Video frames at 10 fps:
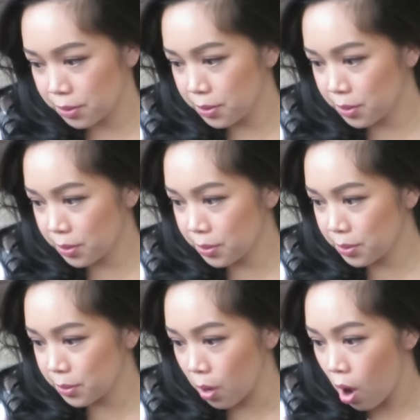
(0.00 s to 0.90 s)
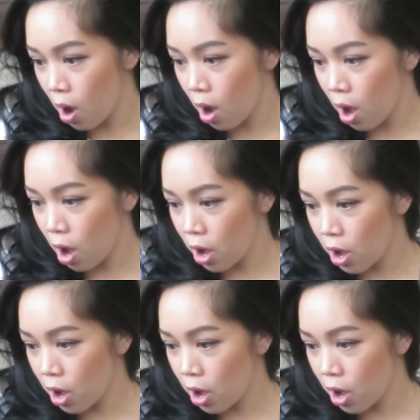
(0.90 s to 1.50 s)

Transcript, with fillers: Ooh!